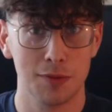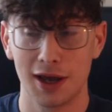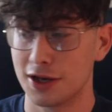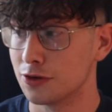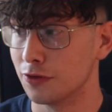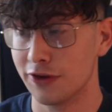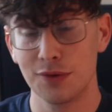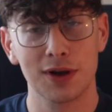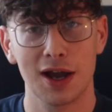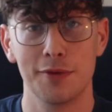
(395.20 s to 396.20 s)
my actual
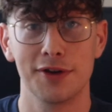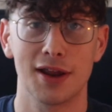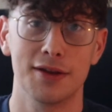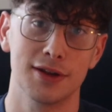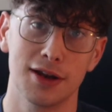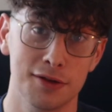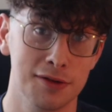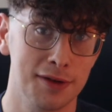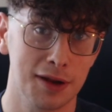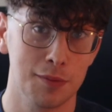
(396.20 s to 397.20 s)
film cameras, and then I was
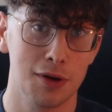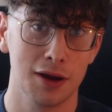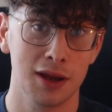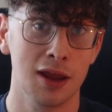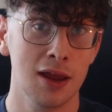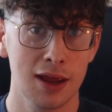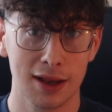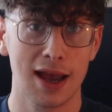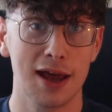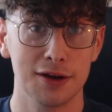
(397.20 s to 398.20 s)
using my
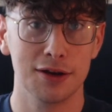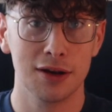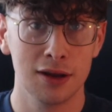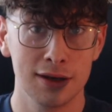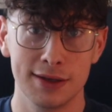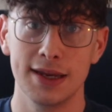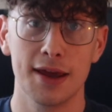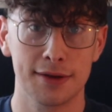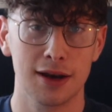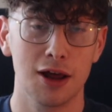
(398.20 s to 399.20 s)
Canon
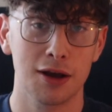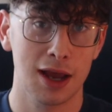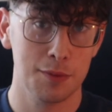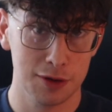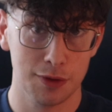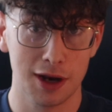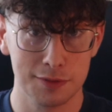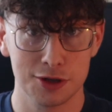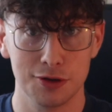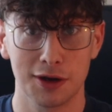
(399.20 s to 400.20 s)
DSLR camera, the one I'm
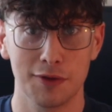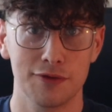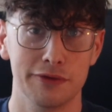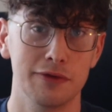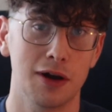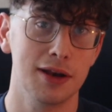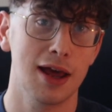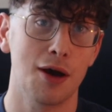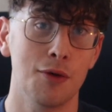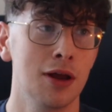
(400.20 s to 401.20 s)
shooting with right
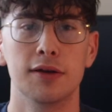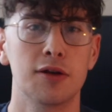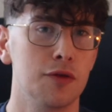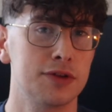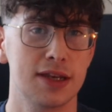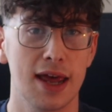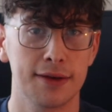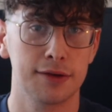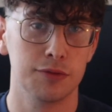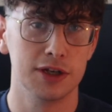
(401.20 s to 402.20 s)
now, to sort of
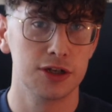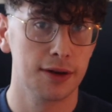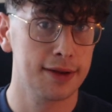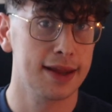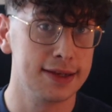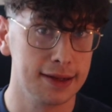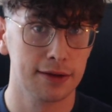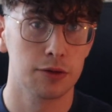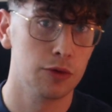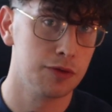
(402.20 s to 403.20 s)
test which
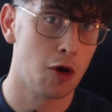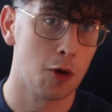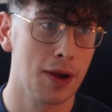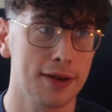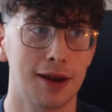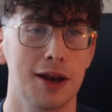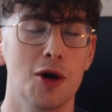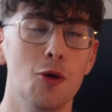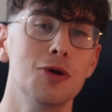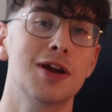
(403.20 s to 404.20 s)
settings would work best, and they
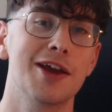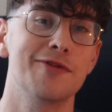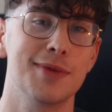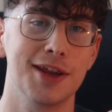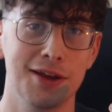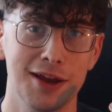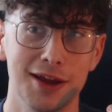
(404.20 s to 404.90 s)
all gave me